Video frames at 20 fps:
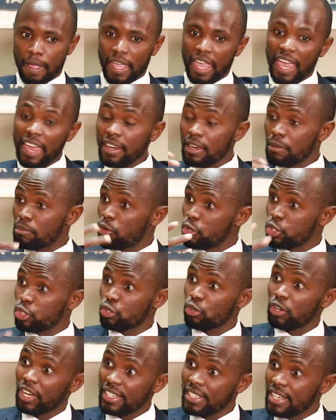and
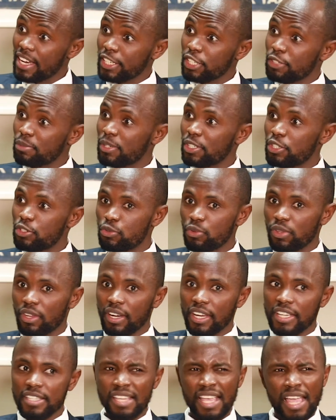emotional attachment to the
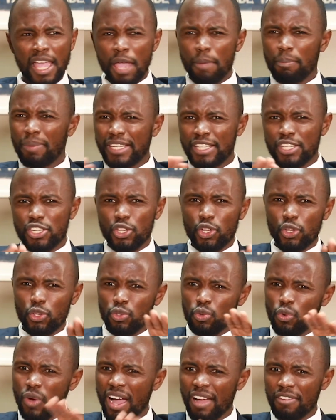race, but
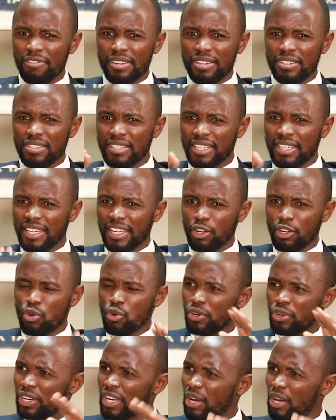you haven't really
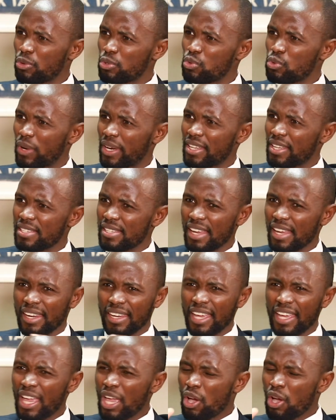gone down to
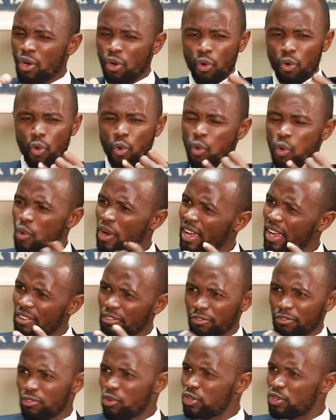understand who can
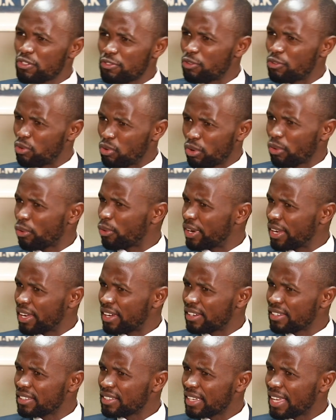vote for Gloria.
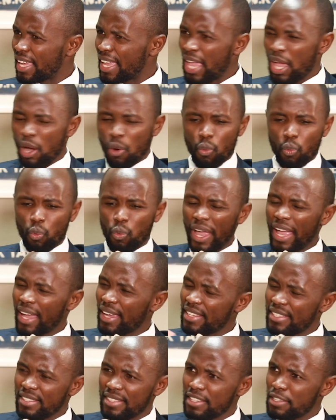Where
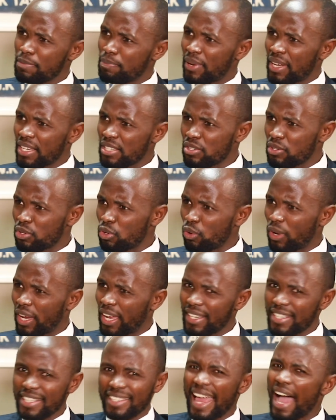is this person
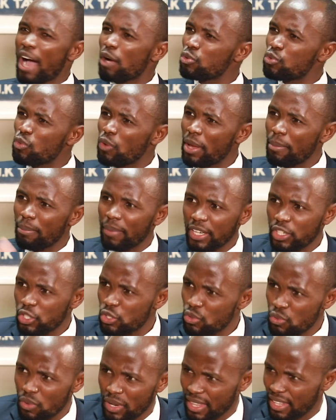located? How do I make
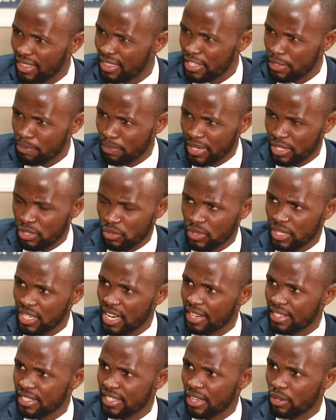sure that this person
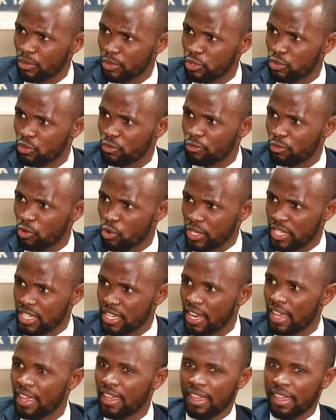turns out to vote?